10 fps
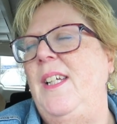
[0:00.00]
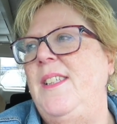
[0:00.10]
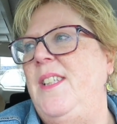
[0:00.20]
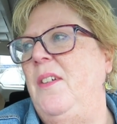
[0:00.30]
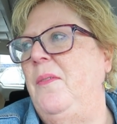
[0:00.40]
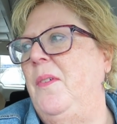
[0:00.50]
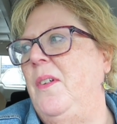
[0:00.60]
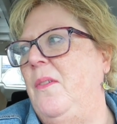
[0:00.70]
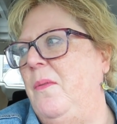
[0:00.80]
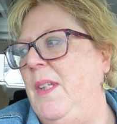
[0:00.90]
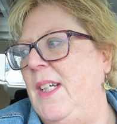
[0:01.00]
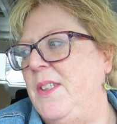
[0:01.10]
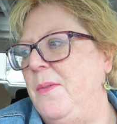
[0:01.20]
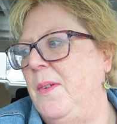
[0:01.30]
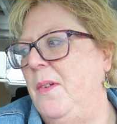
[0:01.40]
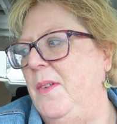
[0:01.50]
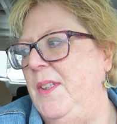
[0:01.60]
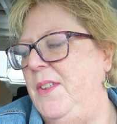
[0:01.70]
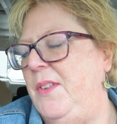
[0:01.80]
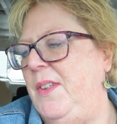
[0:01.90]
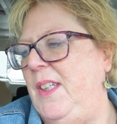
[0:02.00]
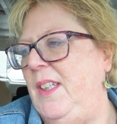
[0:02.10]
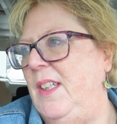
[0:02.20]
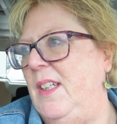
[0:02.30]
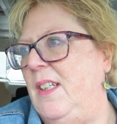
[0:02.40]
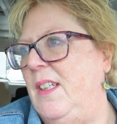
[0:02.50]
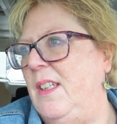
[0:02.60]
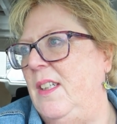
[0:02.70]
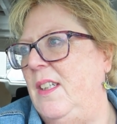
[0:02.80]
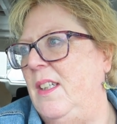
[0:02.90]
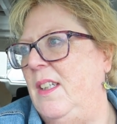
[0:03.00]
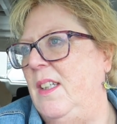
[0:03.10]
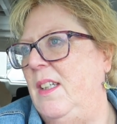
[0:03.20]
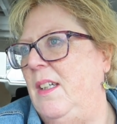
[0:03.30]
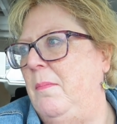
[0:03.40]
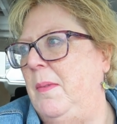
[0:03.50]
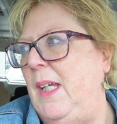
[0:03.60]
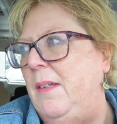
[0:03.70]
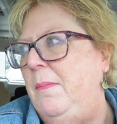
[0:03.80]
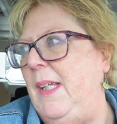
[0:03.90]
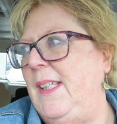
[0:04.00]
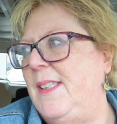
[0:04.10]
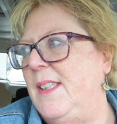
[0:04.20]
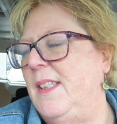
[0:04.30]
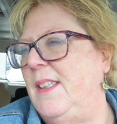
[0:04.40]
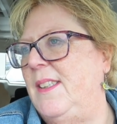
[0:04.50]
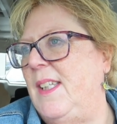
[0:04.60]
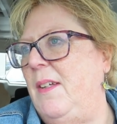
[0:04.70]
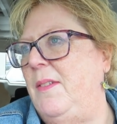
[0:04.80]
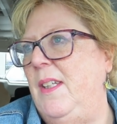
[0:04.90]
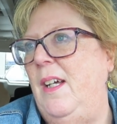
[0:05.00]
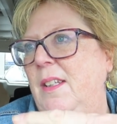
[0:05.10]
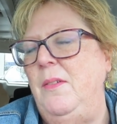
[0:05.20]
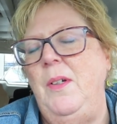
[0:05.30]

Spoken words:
worked today. Next, we're going to the plant place. Is that on